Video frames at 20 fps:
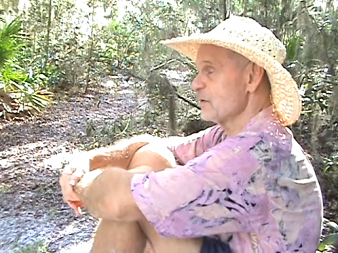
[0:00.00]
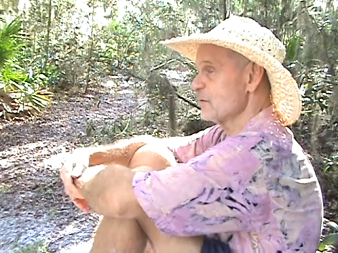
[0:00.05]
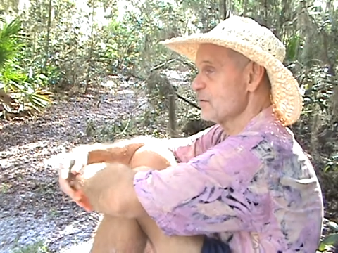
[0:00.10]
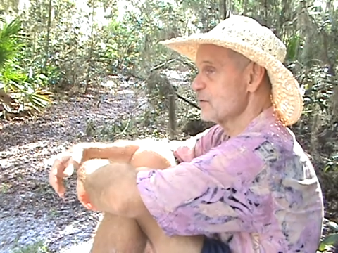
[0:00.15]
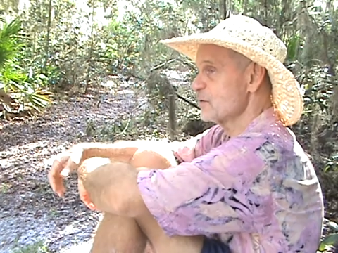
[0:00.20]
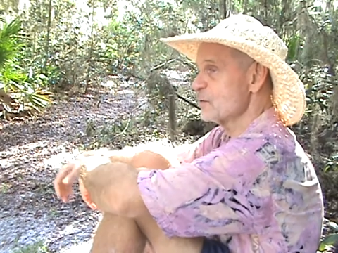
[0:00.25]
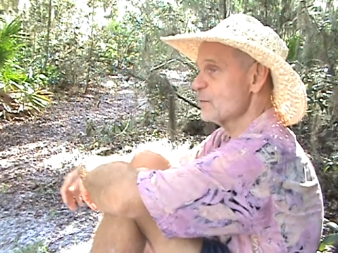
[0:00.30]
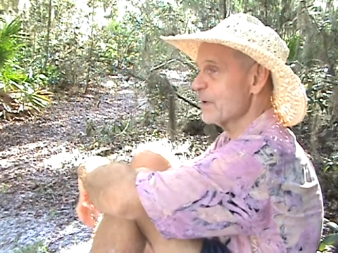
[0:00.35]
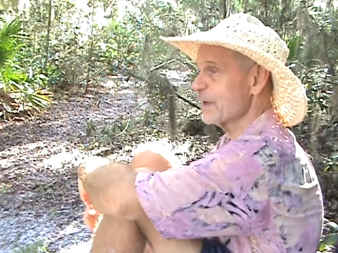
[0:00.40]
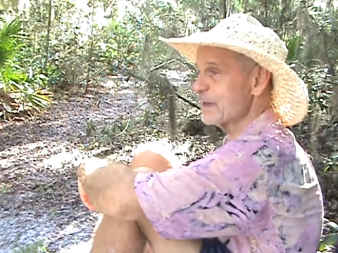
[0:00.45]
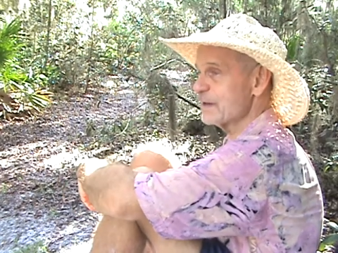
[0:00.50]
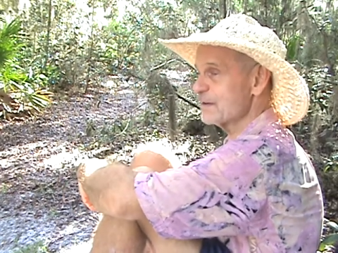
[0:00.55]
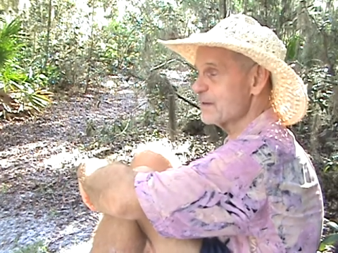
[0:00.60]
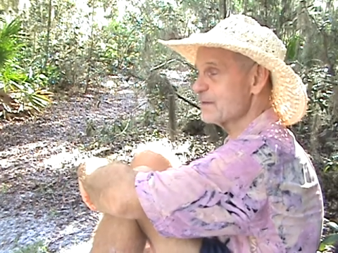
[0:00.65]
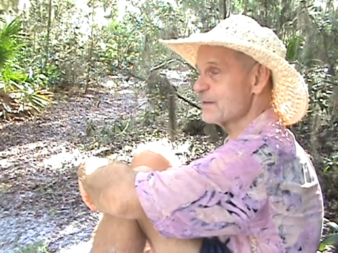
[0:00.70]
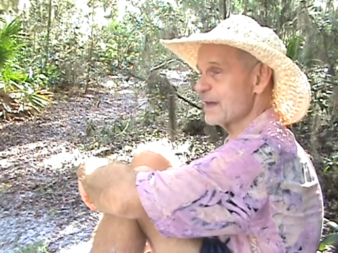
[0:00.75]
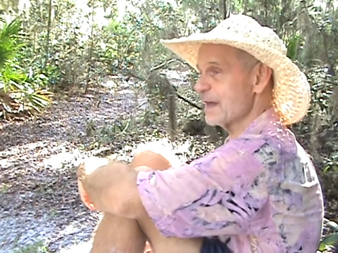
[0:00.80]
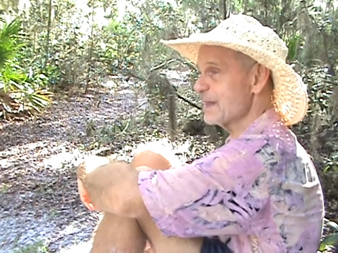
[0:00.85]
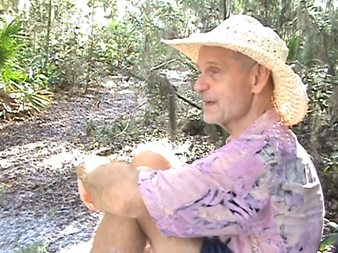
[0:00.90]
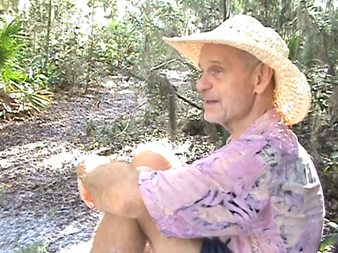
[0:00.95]
do any,
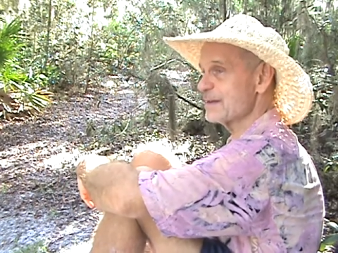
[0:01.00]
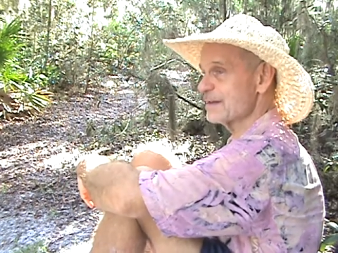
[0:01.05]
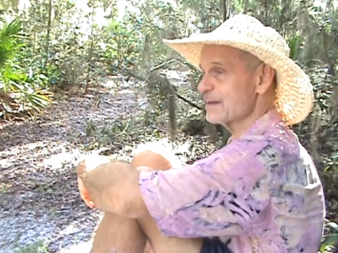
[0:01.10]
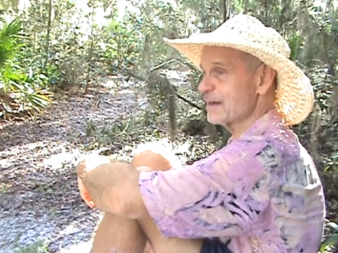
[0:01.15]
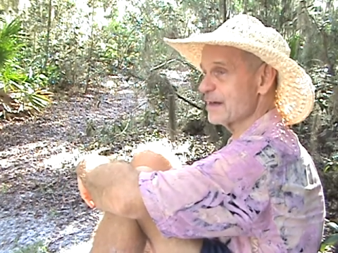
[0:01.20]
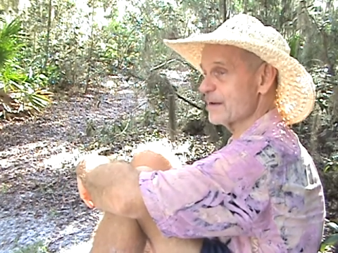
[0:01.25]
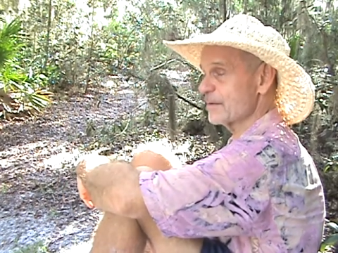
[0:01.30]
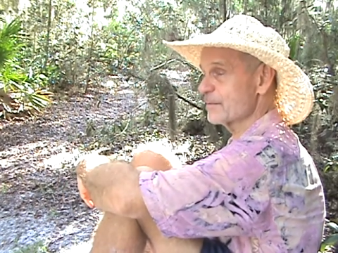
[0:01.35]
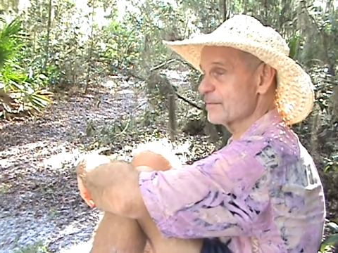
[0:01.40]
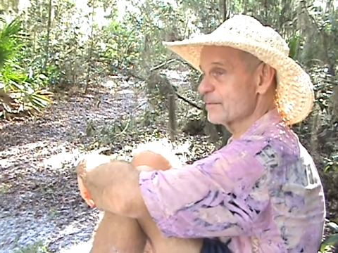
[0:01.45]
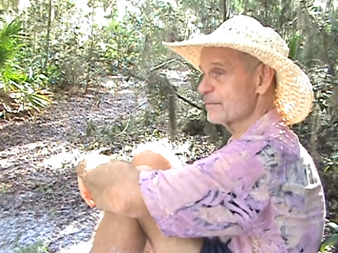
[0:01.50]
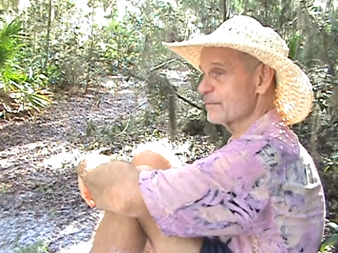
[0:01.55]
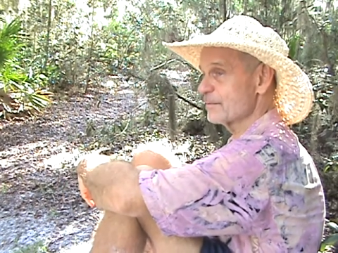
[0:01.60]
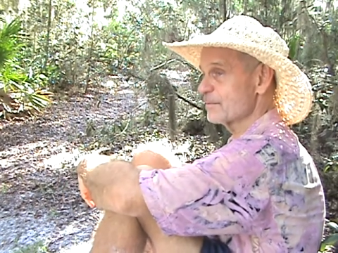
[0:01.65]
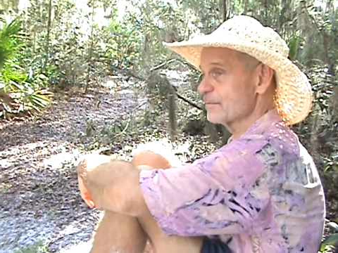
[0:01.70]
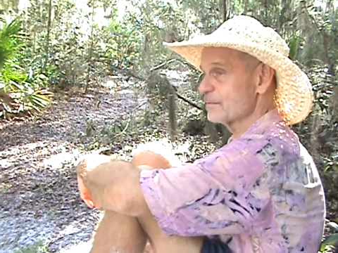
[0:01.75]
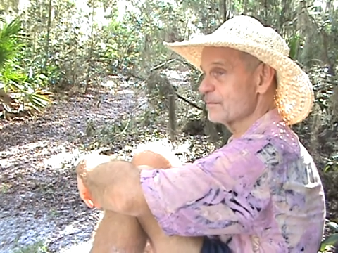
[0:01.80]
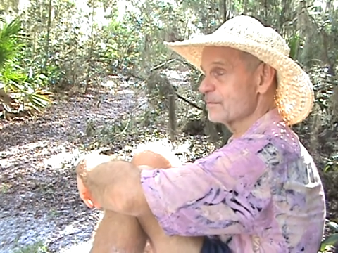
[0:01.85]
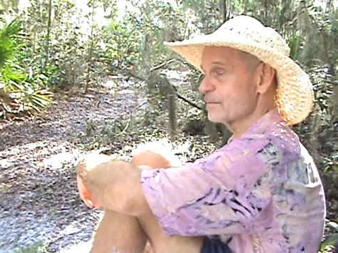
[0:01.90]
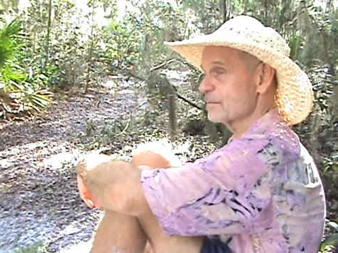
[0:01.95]
anything.
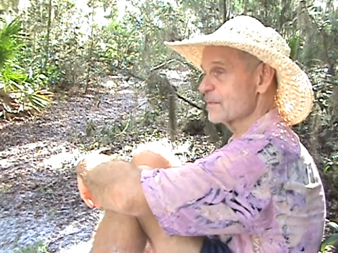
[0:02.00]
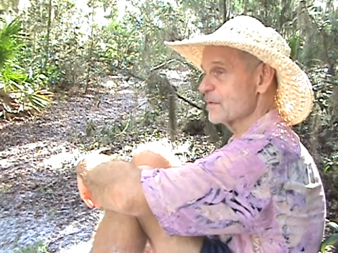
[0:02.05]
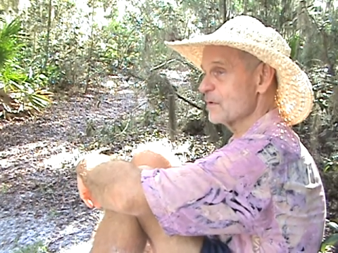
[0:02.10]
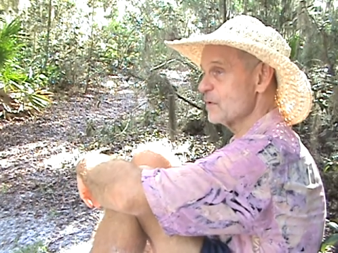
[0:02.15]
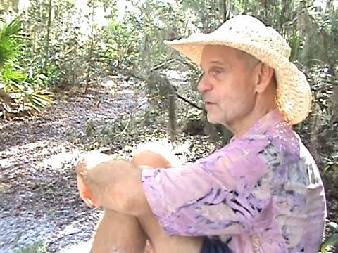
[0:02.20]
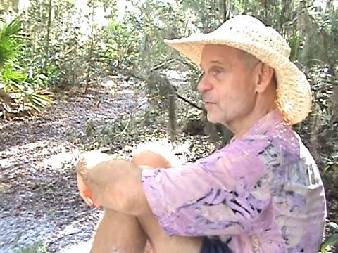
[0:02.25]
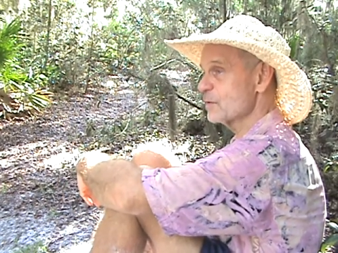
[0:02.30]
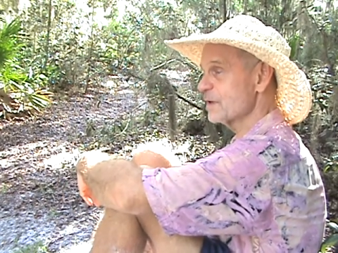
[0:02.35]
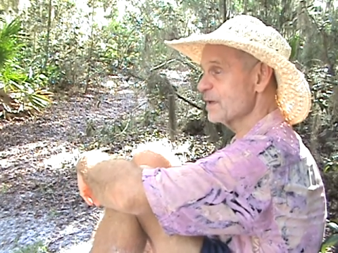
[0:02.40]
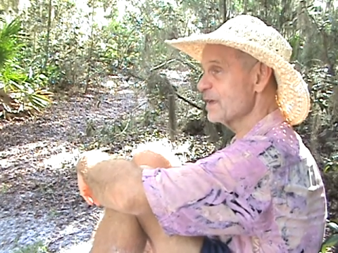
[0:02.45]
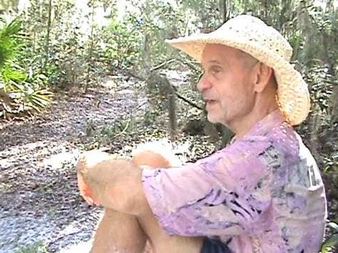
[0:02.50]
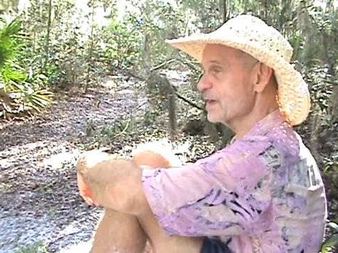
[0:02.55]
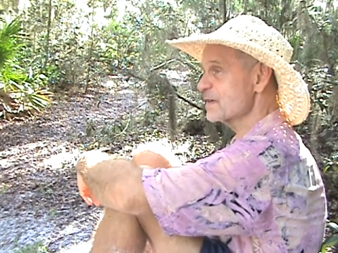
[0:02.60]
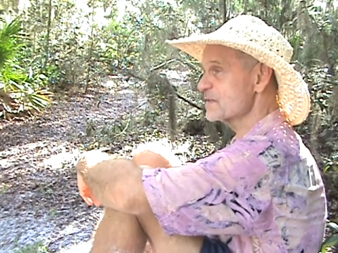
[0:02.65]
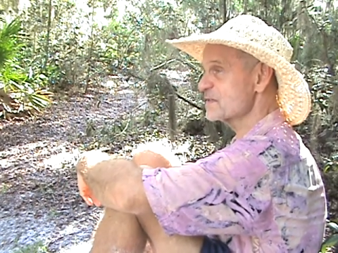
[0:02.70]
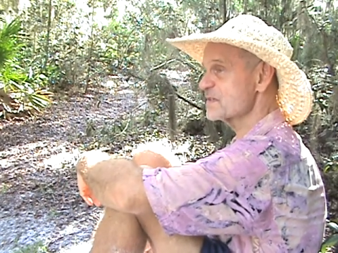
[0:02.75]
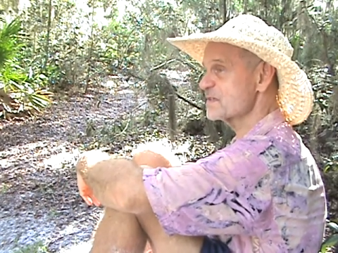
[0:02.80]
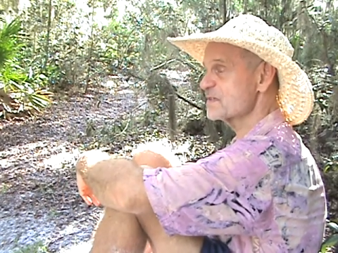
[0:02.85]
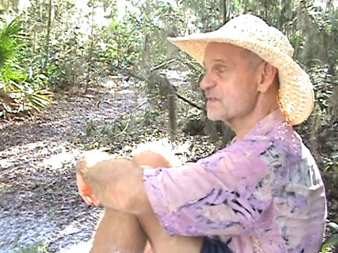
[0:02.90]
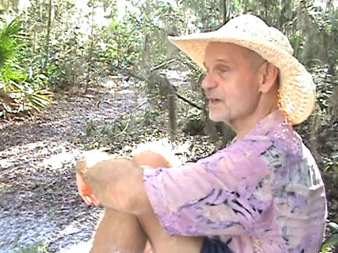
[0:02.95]
You can get
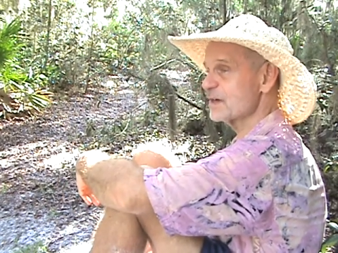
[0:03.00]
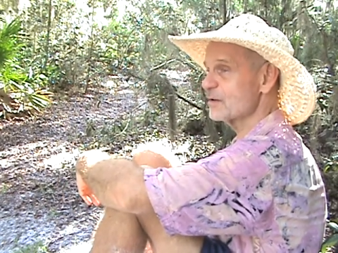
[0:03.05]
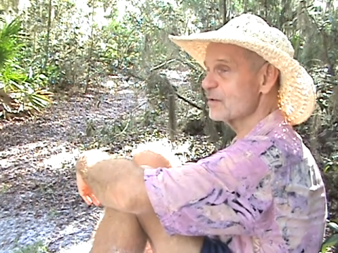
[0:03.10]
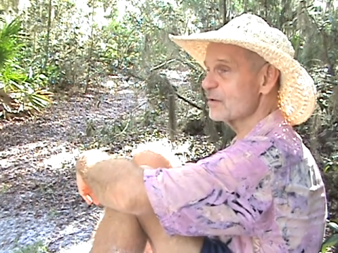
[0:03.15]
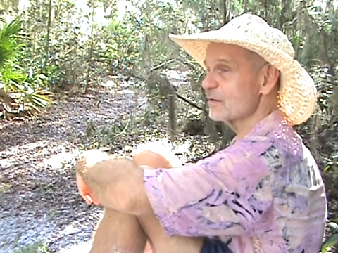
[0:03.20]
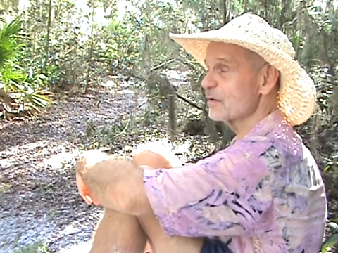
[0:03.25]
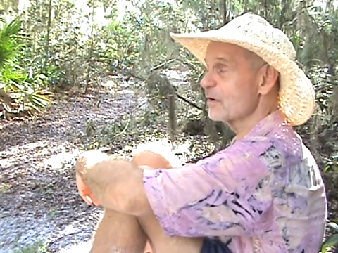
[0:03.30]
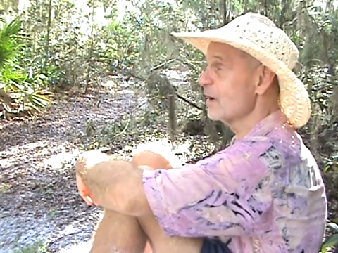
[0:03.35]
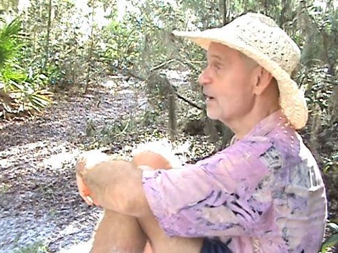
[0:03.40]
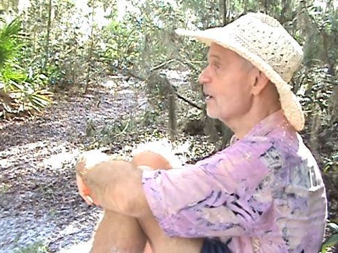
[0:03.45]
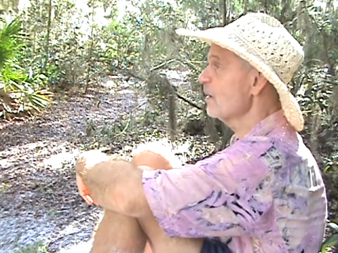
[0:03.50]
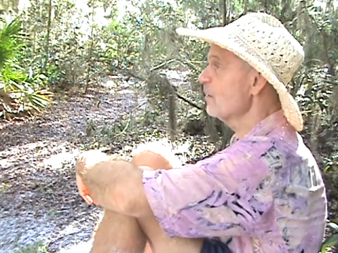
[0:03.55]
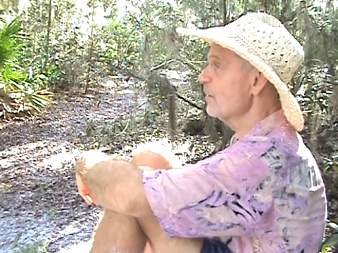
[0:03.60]
a signal,